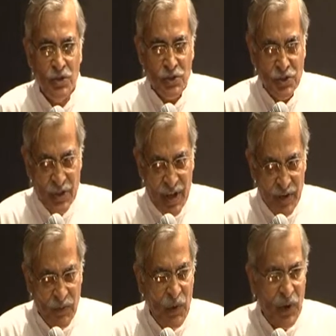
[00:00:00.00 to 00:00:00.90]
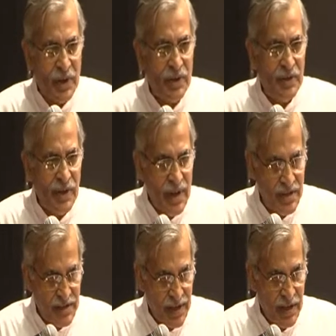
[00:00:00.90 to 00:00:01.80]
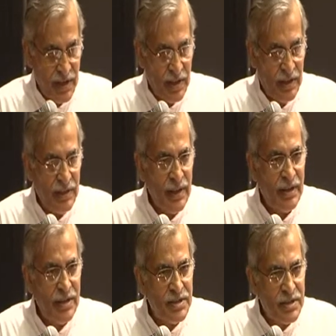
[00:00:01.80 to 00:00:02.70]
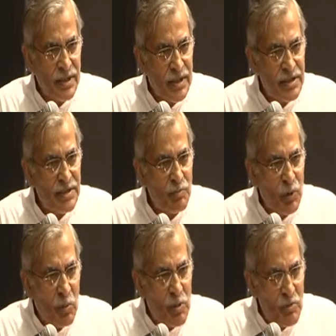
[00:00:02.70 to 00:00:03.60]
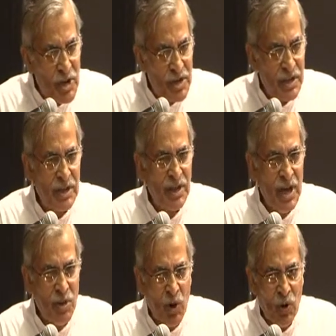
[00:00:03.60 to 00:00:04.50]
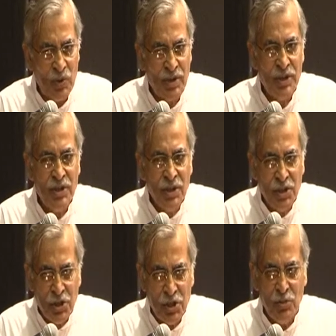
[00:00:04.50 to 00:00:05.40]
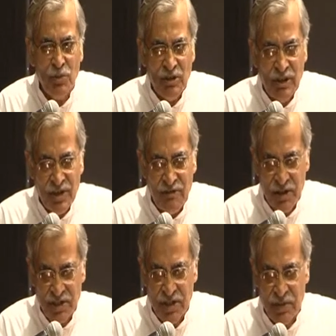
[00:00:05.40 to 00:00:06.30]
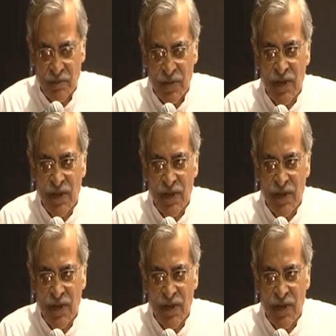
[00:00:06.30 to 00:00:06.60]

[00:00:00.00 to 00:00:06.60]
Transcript: So therefore, I say that there is a problematic about human rights regime,